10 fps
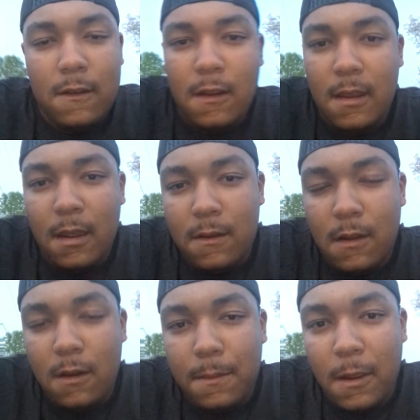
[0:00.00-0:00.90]
Check out
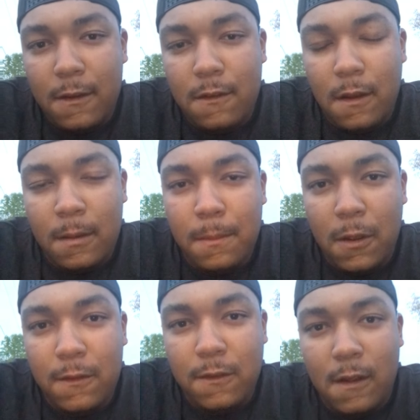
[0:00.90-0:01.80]
Dog Patch Trading
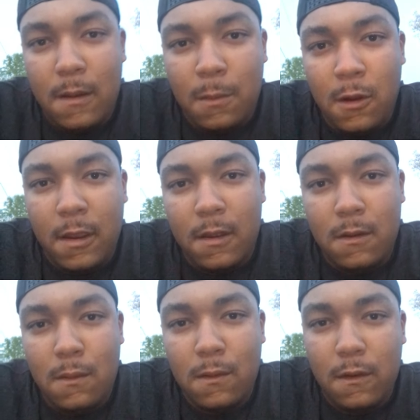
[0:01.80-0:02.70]
Post, Saddlebrook
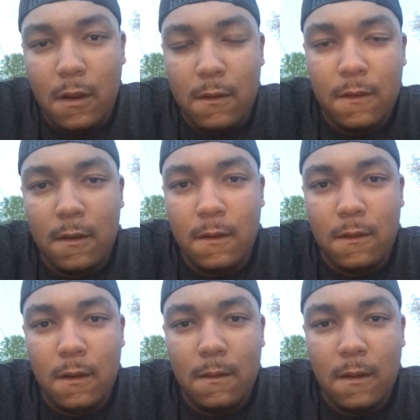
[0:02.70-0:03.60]
Outdoors, Kurt Singer,
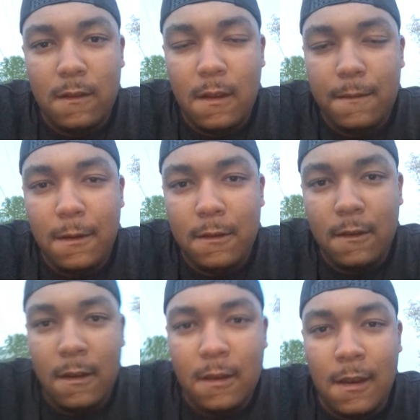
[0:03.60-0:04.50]
Sunrise Outfitters,
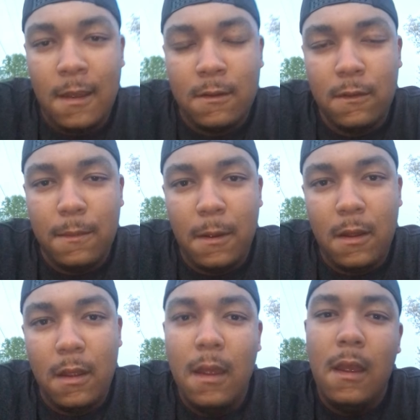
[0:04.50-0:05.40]
and the Tackle Spot.